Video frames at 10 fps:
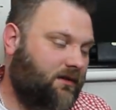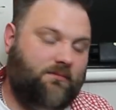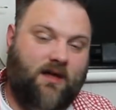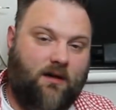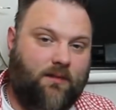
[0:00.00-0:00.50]

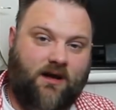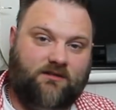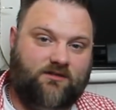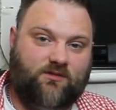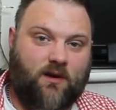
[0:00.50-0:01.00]
That
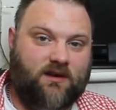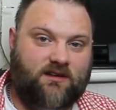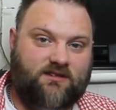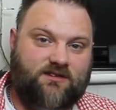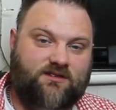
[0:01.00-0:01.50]
might sway your
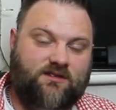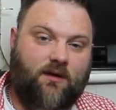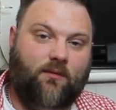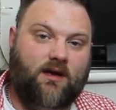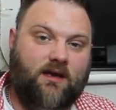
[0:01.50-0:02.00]
decision
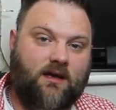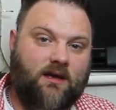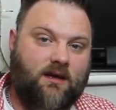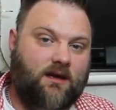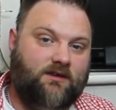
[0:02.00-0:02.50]
that way.
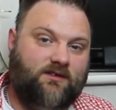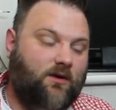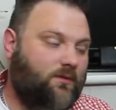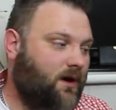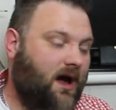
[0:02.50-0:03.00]

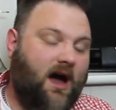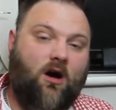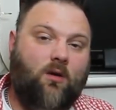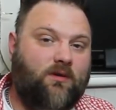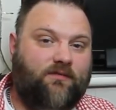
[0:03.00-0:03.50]
So I
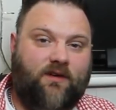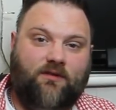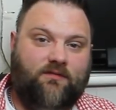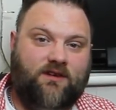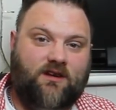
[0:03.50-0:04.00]
hope you
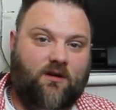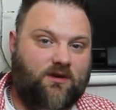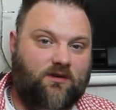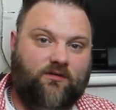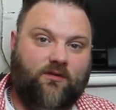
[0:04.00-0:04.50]
found the video
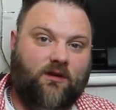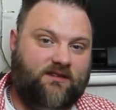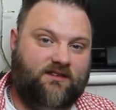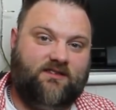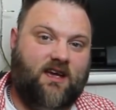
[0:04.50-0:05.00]
useful.
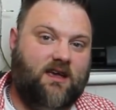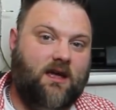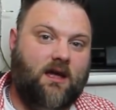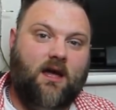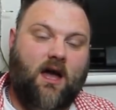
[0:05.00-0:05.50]
As I say,
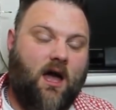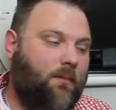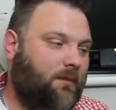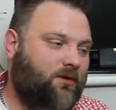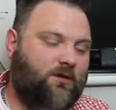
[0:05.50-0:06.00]

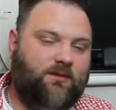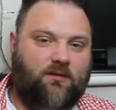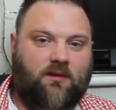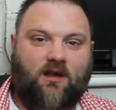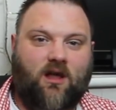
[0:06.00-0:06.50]
I'm going to be
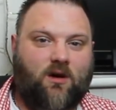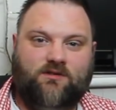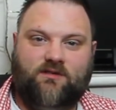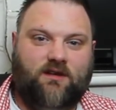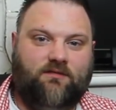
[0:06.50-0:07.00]
doing
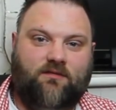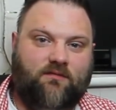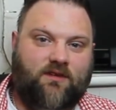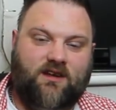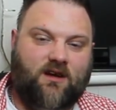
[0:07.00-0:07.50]
loads of different
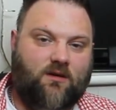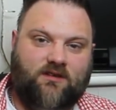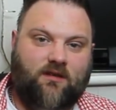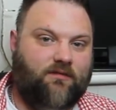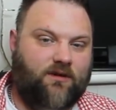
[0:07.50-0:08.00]
videos
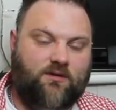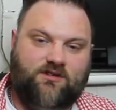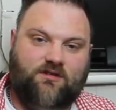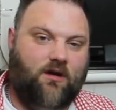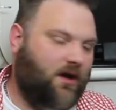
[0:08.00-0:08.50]
in the
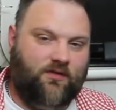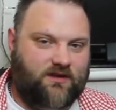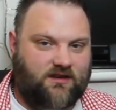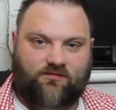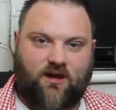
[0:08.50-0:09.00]
future on
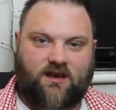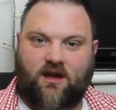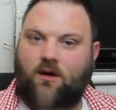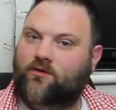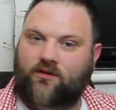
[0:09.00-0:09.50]
these
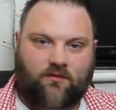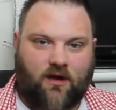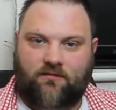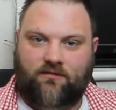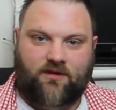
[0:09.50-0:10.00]
radios
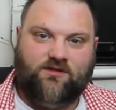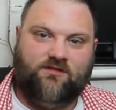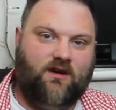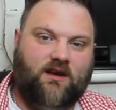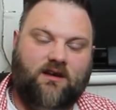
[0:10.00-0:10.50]
and
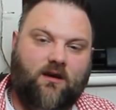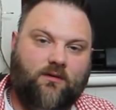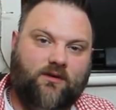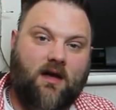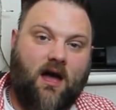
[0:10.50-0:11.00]
future
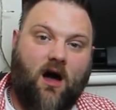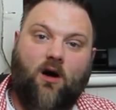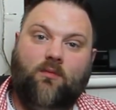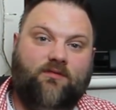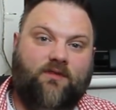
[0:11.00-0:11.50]
radios. I
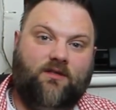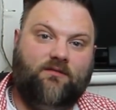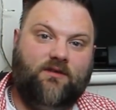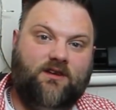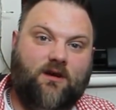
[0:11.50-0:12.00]
hope you found the
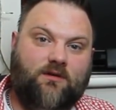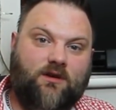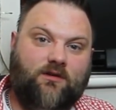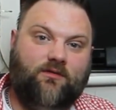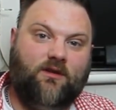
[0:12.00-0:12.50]
video
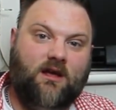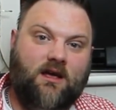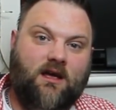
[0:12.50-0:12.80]
useful.